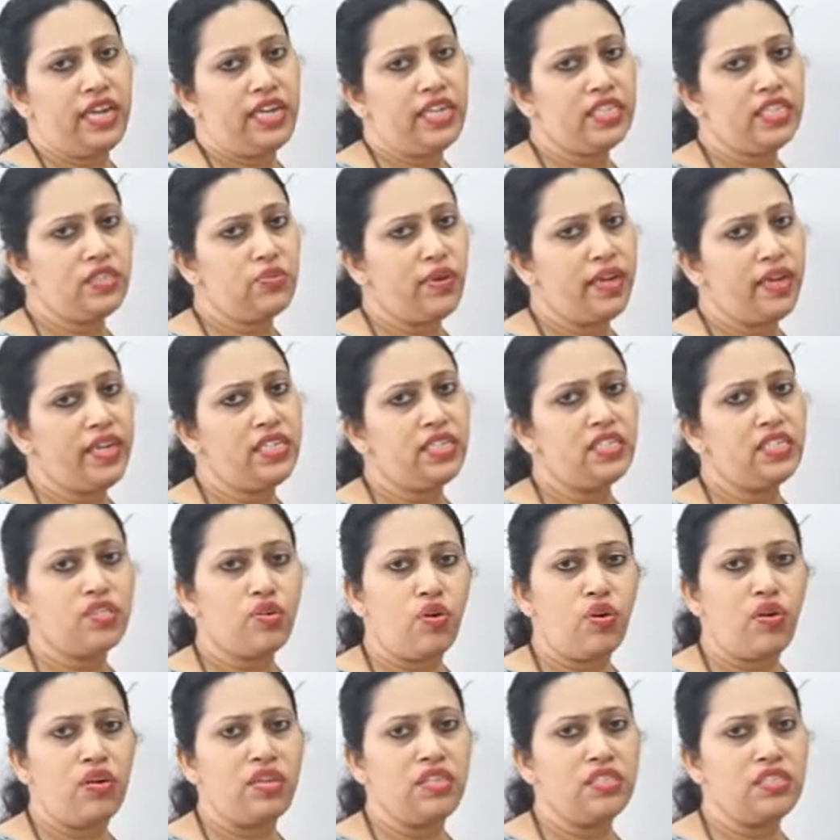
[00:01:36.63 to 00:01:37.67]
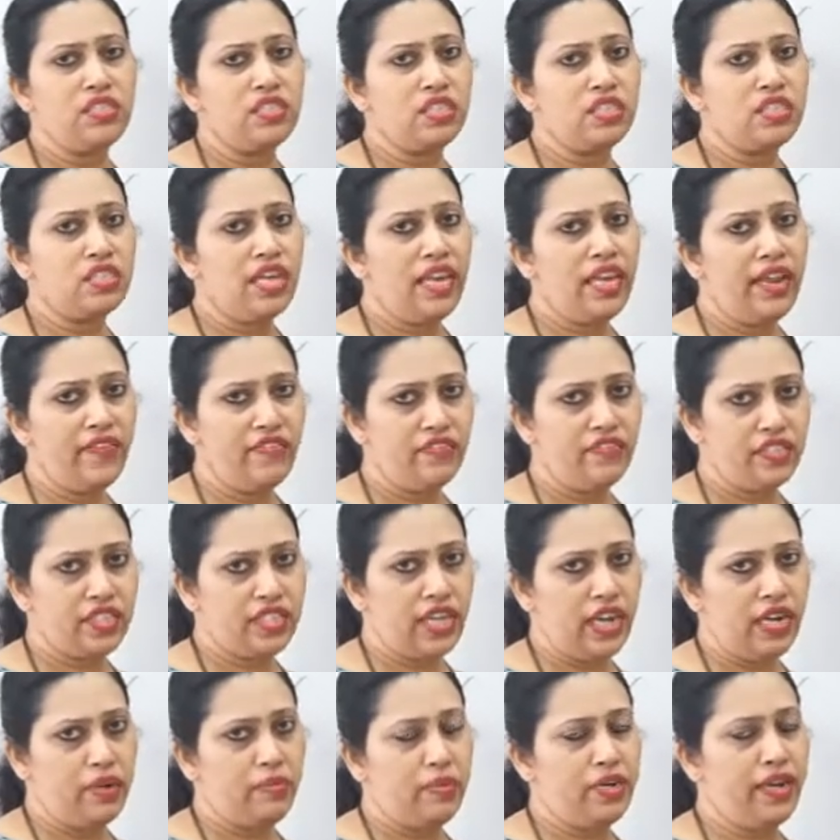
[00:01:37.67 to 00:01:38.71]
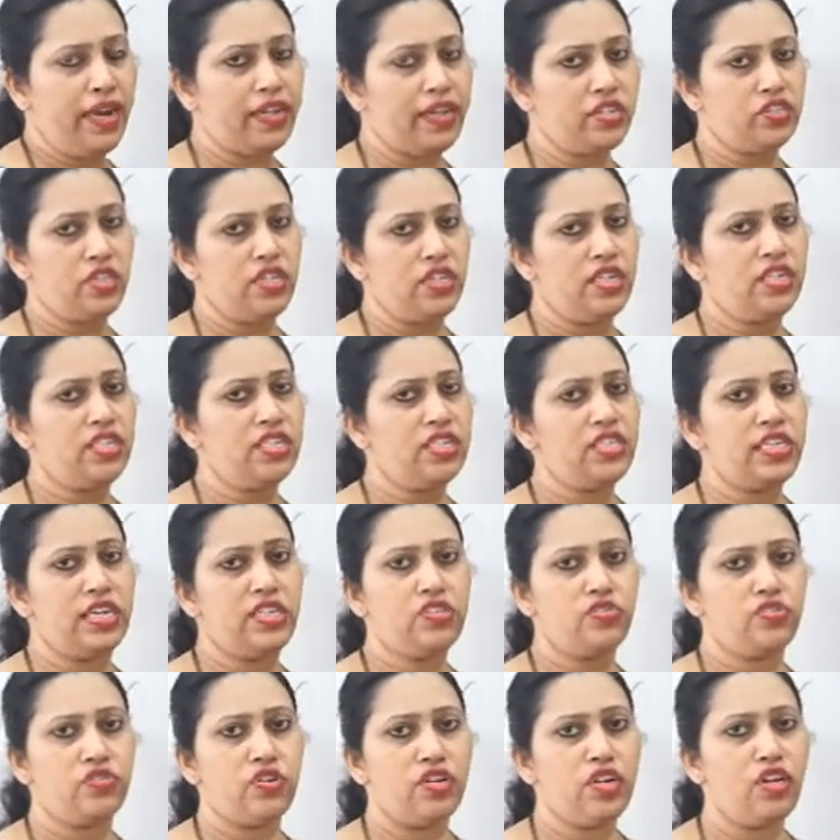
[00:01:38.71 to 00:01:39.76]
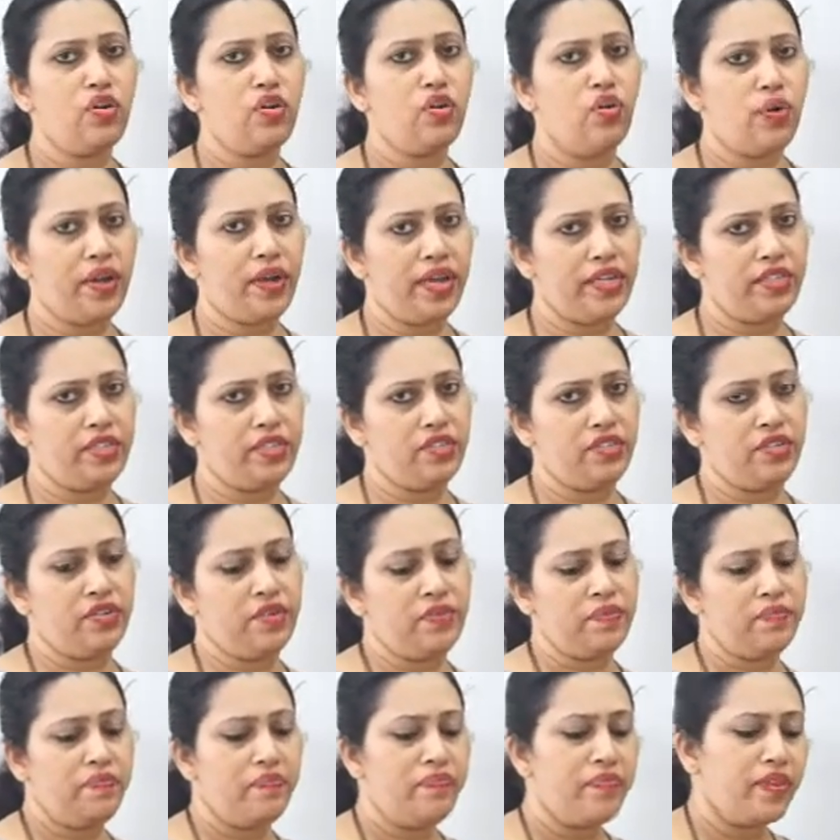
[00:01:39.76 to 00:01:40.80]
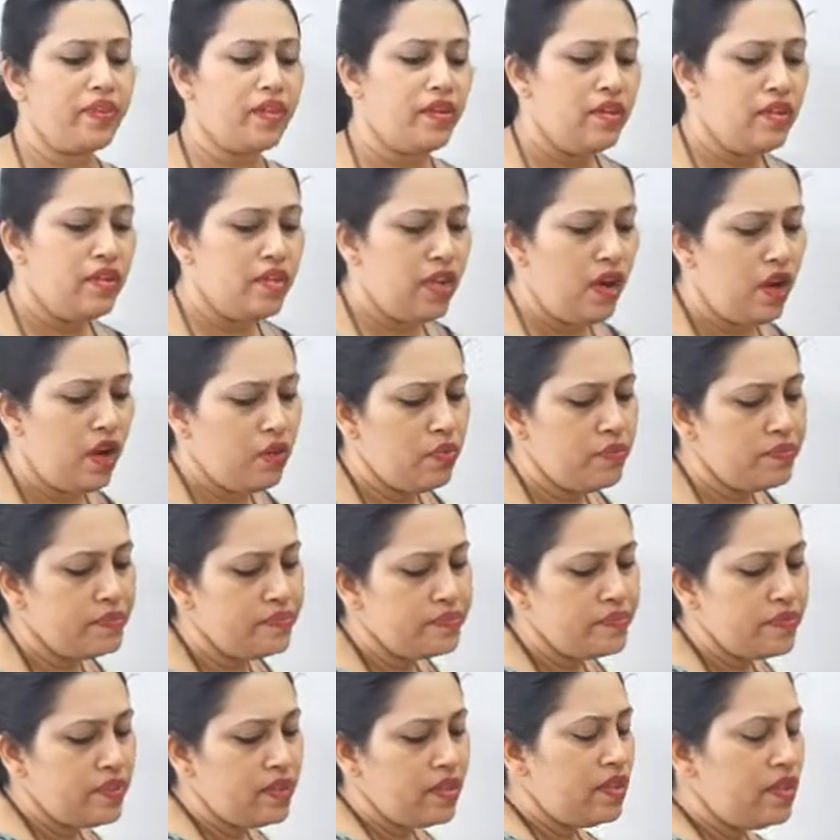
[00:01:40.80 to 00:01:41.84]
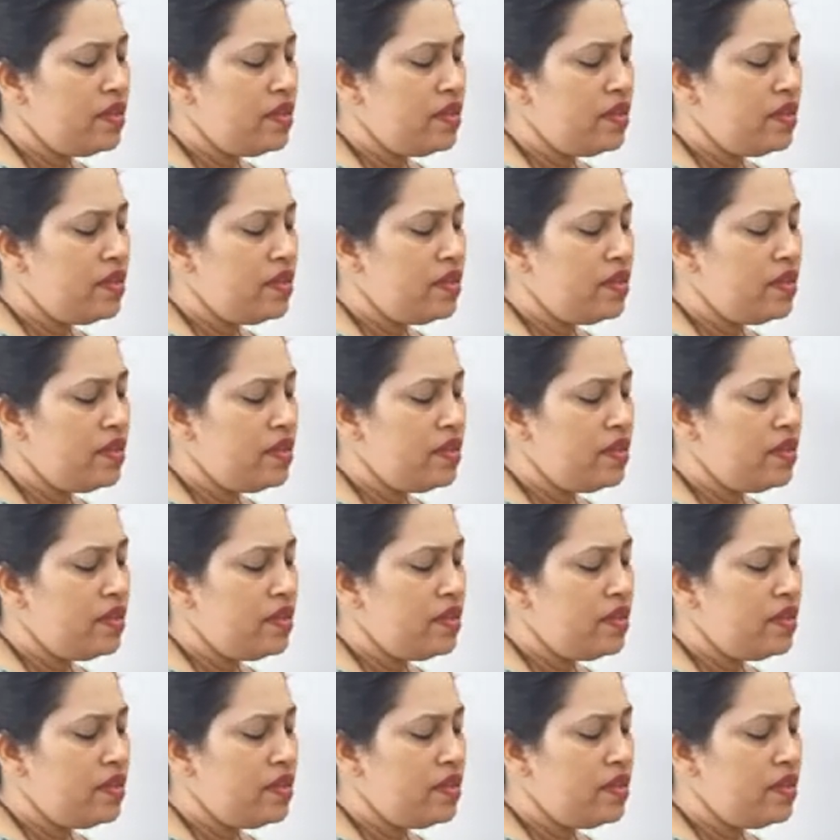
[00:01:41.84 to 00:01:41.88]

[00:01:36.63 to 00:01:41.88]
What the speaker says: That is why it is called it is in the left side, but actually it is centrally located. Now,